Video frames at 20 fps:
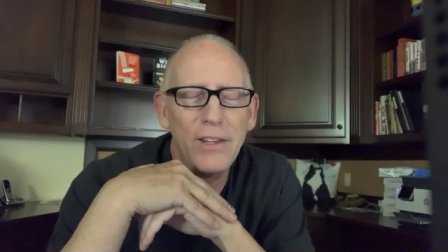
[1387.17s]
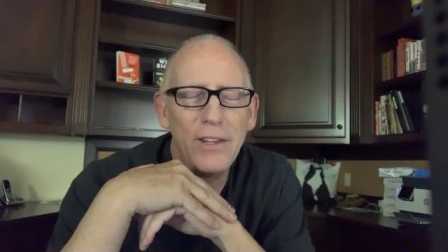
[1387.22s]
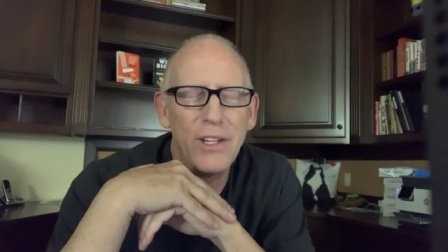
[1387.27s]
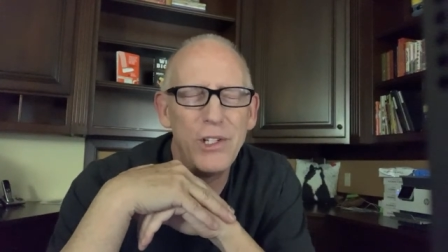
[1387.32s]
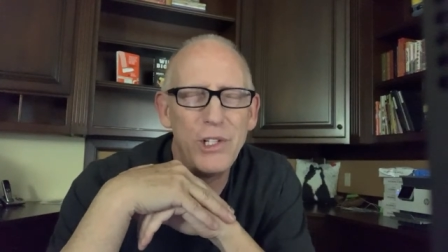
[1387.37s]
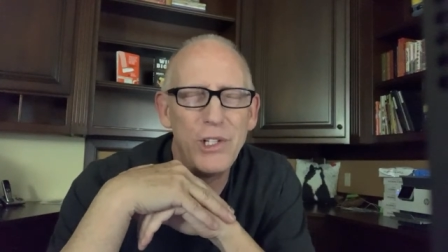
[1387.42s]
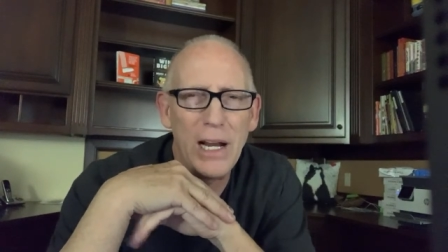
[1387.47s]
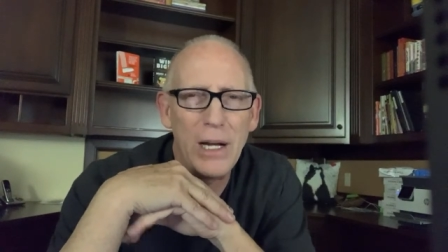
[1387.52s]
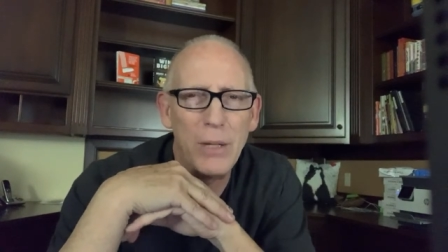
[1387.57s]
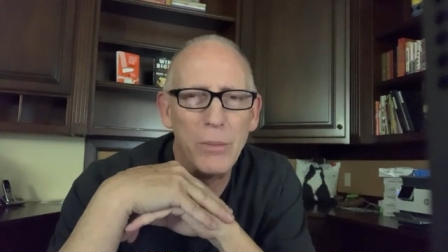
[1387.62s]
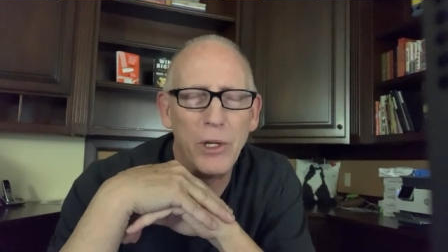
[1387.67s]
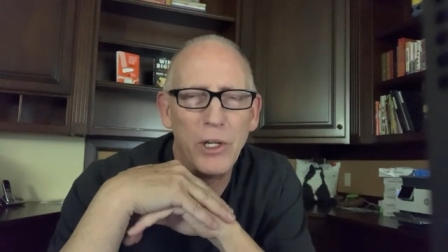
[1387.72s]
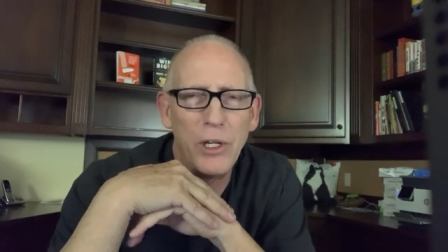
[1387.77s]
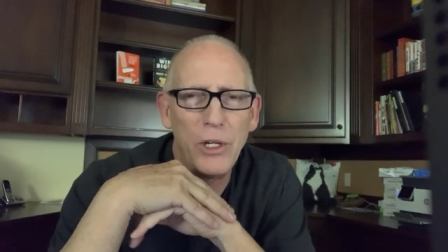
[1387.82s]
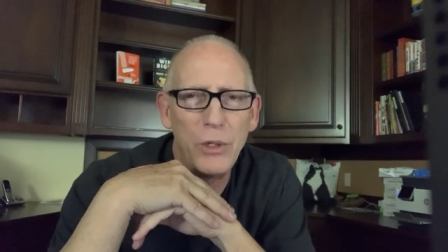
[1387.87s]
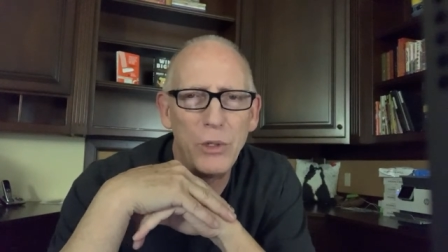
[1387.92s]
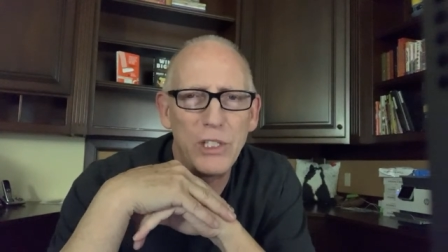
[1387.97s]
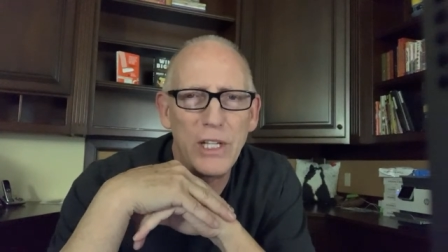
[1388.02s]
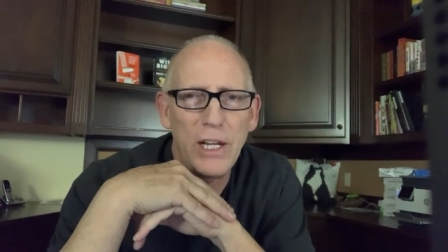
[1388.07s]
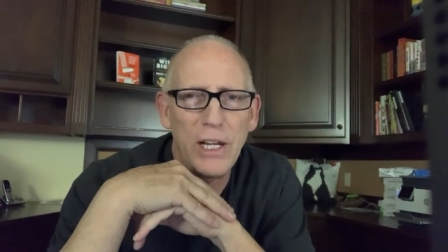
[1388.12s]
The gentleman
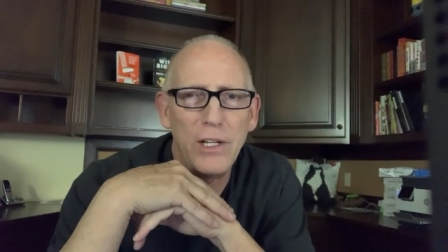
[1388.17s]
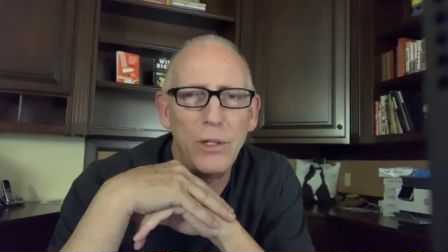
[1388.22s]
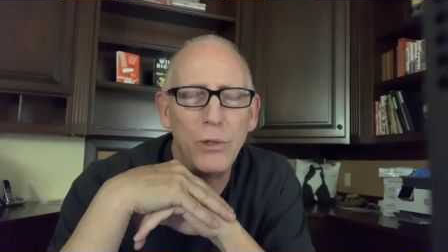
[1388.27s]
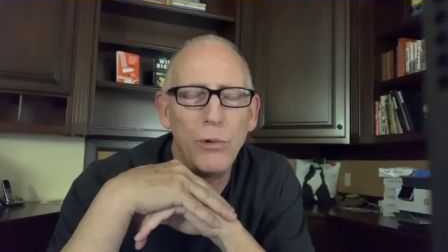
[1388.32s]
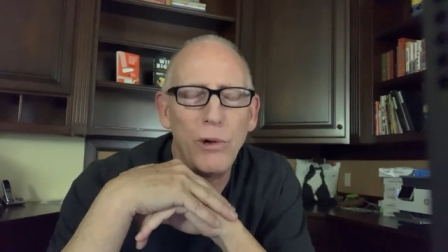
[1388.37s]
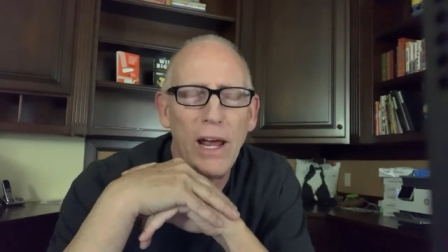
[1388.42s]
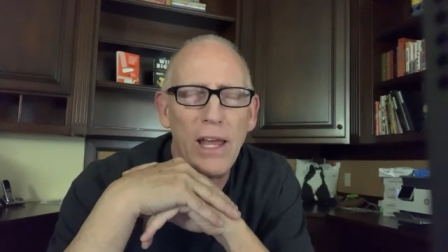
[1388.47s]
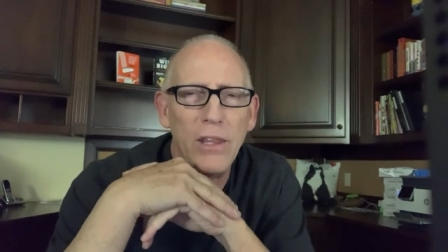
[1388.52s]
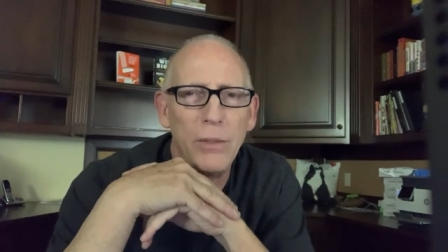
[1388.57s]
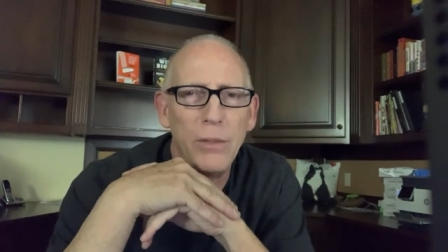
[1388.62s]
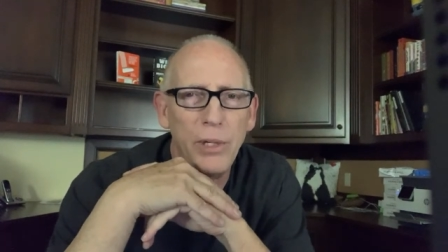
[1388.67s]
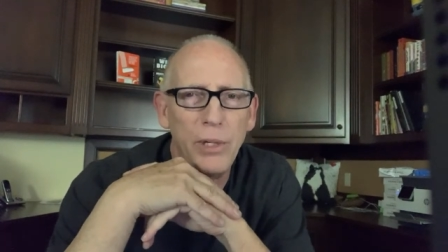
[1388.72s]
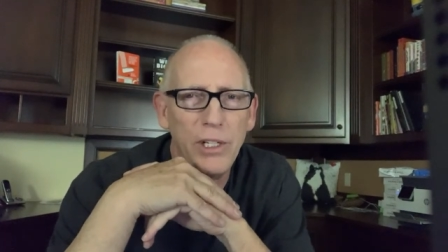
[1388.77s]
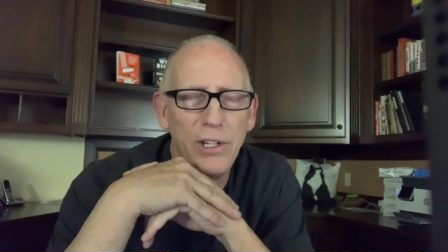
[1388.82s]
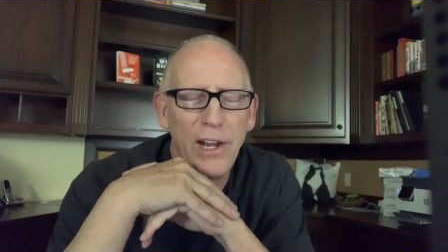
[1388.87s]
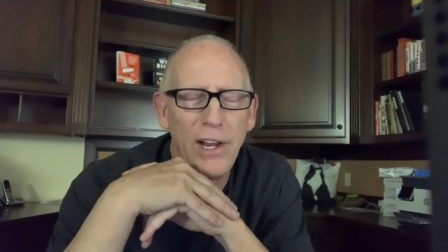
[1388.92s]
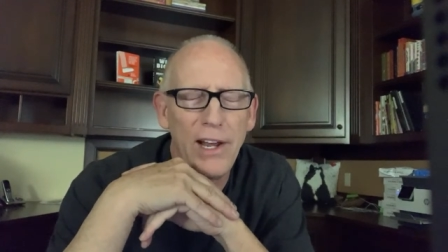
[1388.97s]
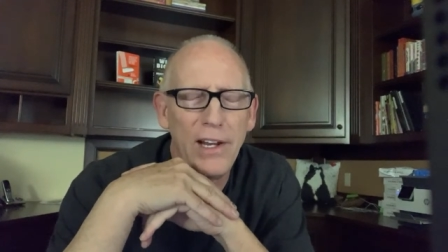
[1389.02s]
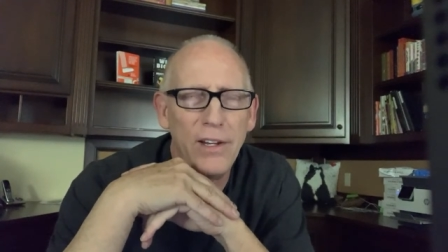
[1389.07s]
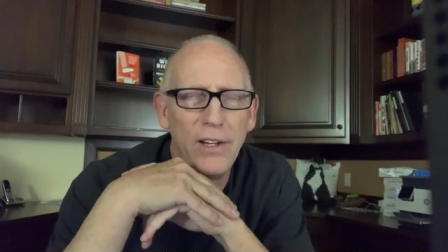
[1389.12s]
who said he'd rather be
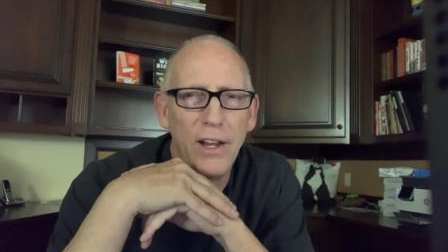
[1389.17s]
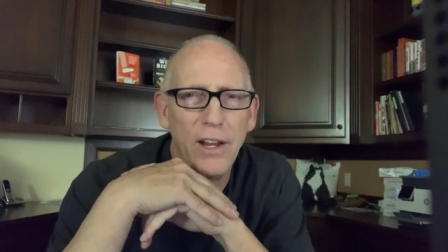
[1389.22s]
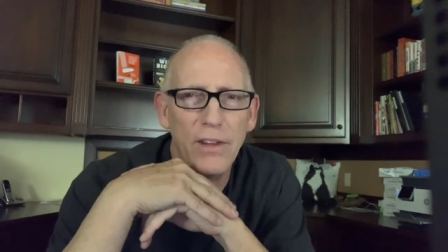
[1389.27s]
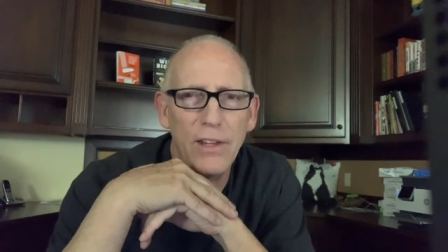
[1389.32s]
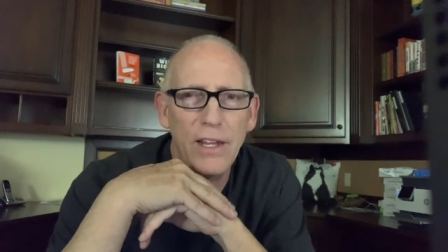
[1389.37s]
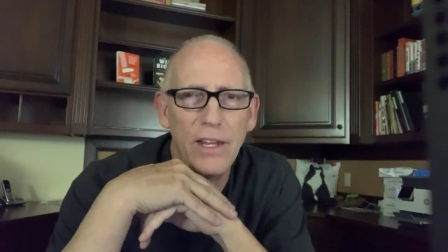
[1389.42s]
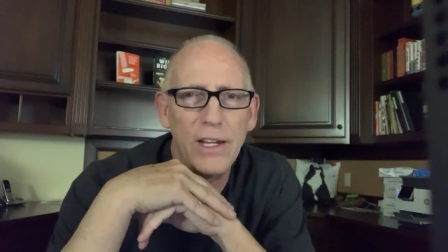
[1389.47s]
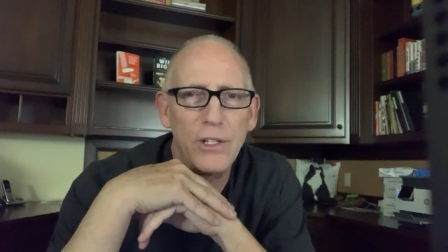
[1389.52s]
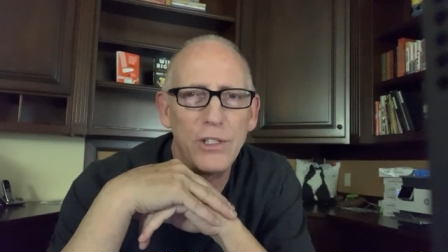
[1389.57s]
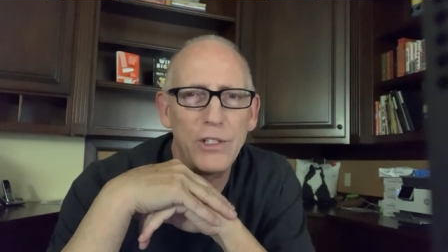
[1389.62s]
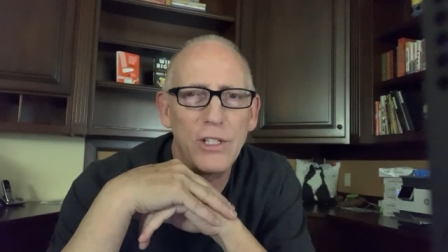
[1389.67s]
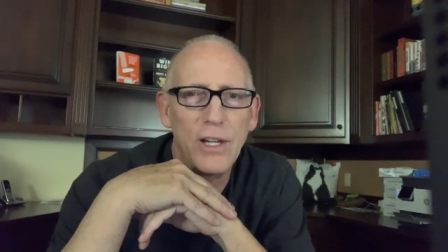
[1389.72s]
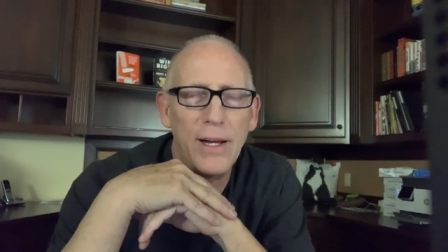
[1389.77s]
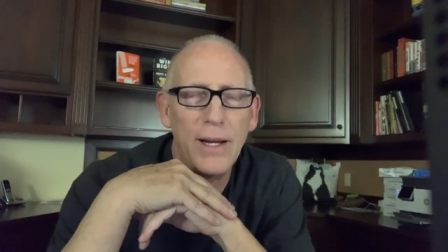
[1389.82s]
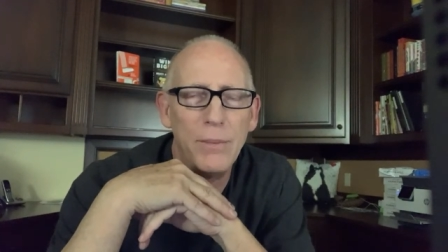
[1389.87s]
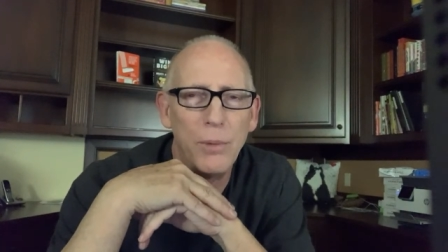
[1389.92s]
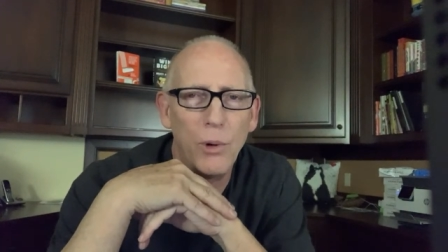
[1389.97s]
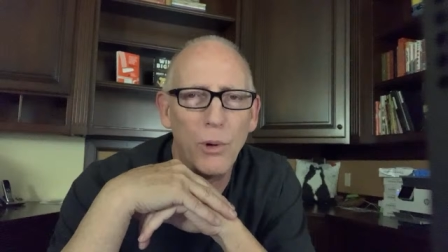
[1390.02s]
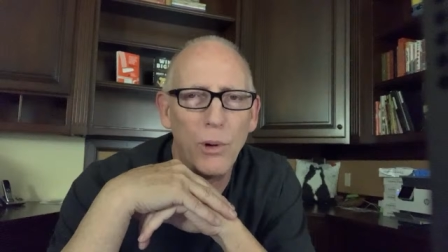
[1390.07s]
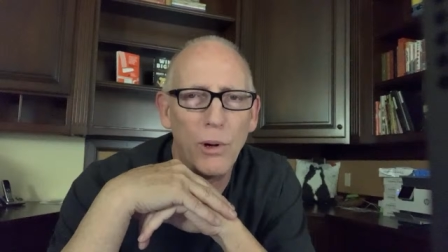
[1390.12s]
dead than a
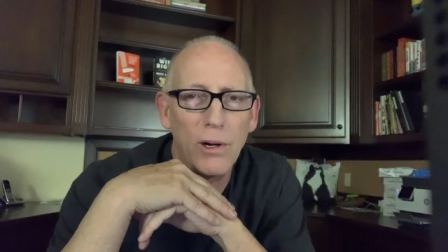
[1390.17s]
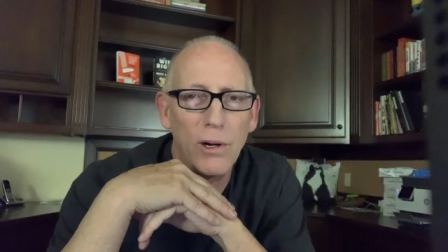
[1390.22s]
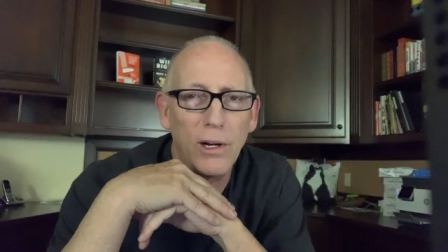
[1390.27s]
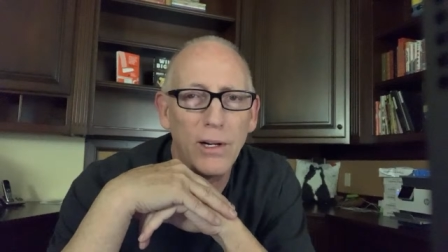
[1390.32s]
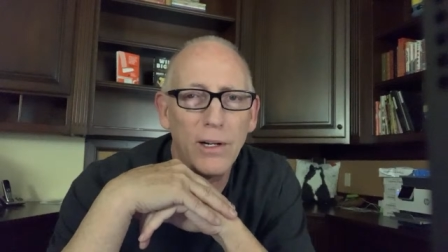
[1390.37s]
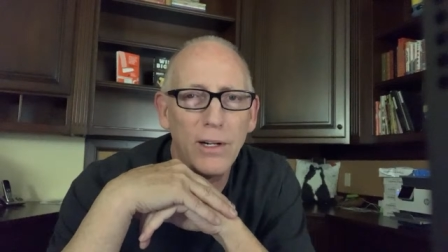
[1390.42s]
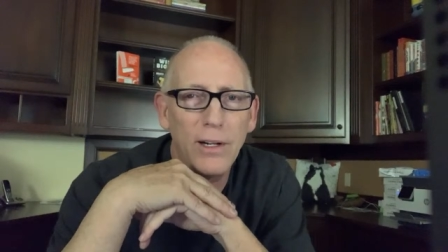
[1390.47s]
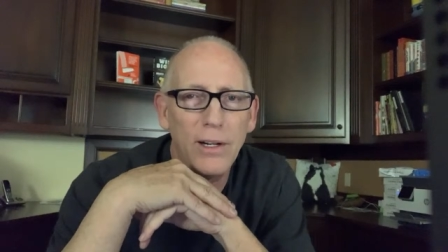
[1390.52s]
cyborg